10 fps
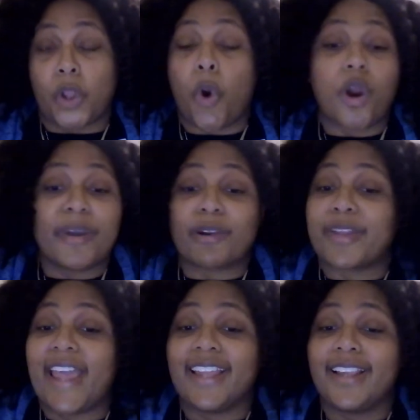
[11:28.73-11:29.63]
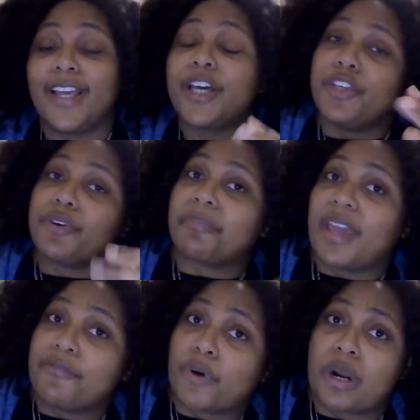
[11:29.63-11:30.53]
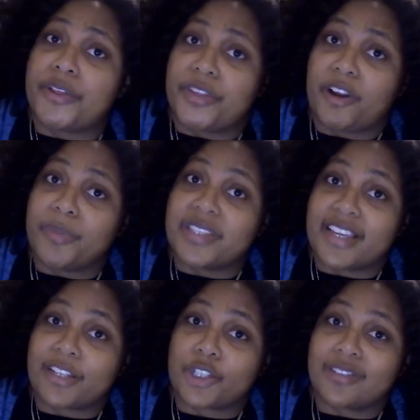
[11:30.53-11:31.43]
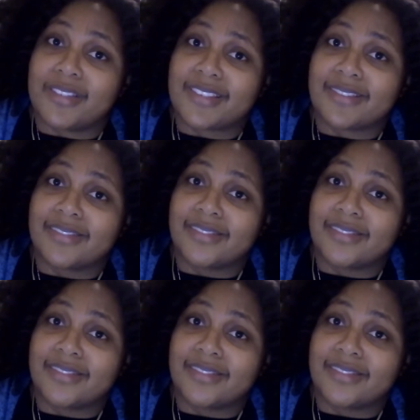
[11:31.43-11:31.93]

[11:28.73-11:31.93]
Or better yet, you can pay for our therapy sessions.